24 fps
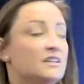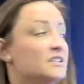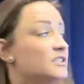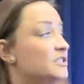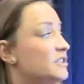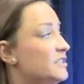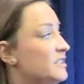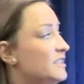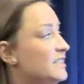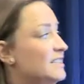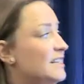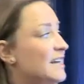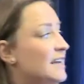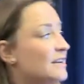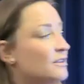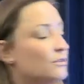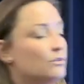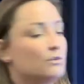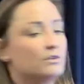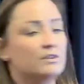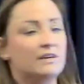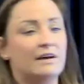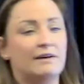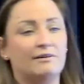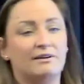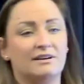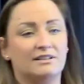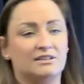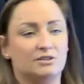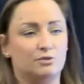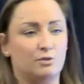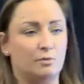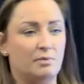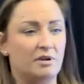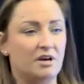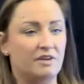So this landlord now
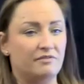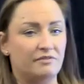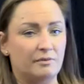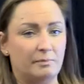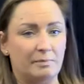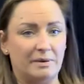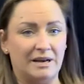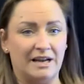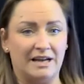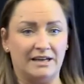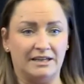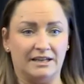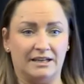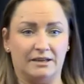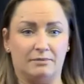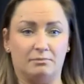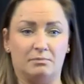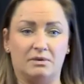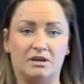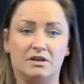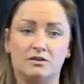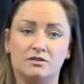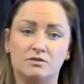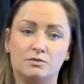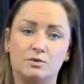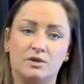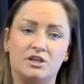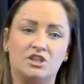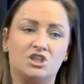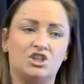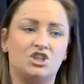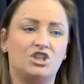has to apply for planning because we're